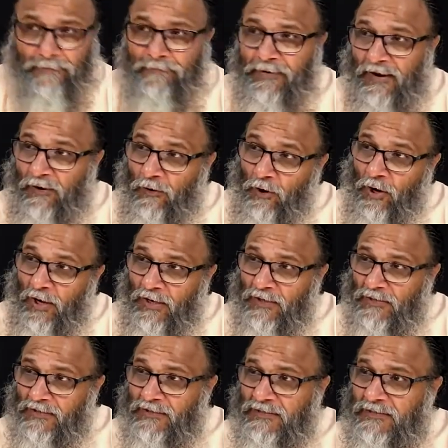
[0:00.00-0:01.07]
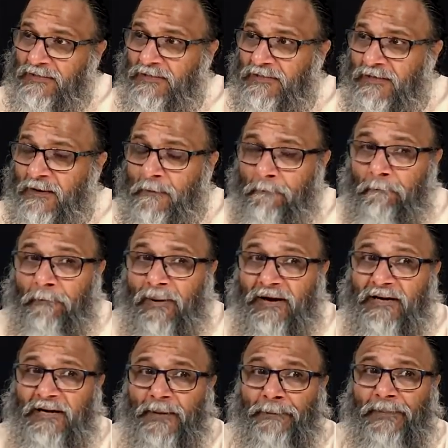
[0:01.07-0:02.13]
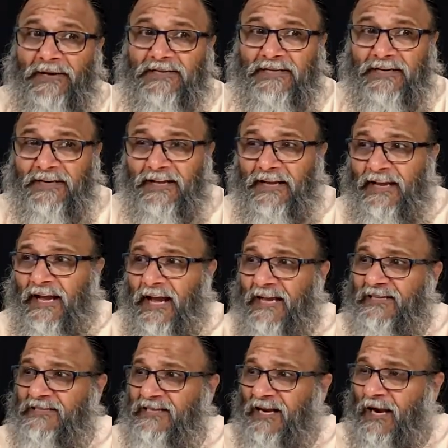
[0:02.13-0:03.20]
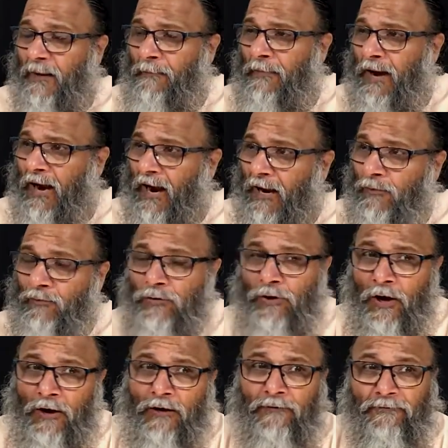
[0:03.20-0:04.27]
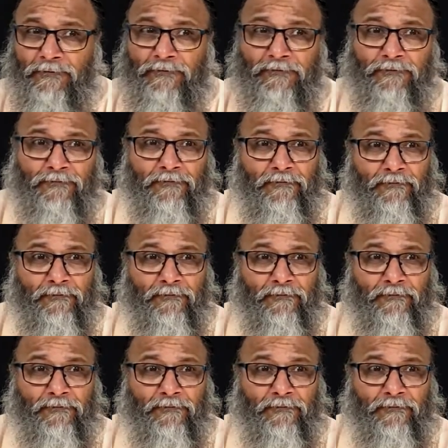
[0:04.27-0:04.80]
and because multiplicity has come out of